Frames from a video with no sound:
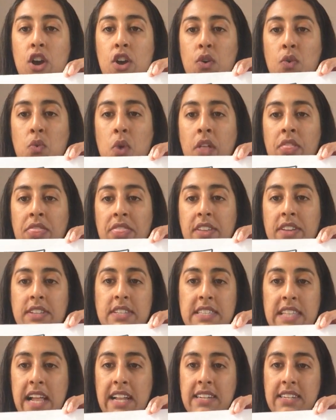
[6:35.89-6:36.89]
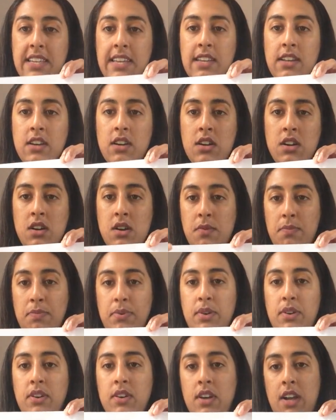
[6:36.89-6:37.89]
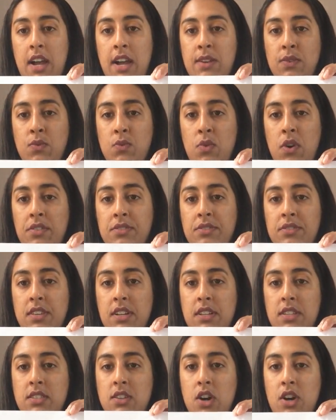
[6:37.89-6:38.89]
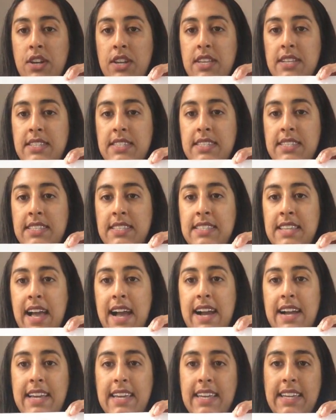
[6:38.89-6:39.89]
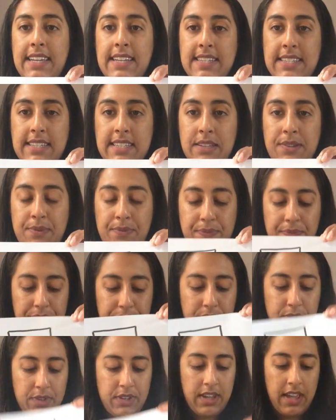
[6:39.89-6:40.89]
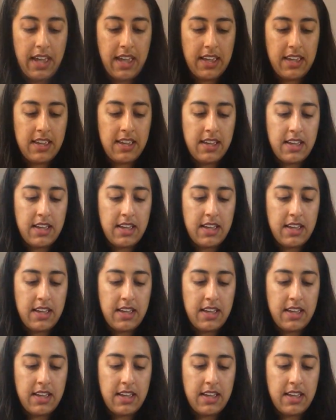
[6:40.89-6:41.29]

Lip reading: One that's standing up and one that's on its side, okay?